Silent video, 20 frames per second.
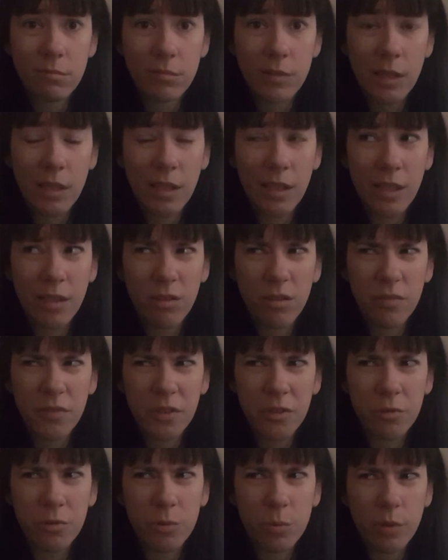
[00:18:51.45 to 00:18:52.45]
And I don't
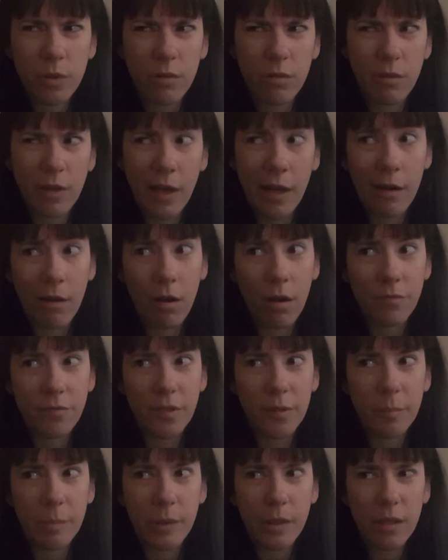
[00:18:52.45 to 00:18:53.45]
even use Twitter that often,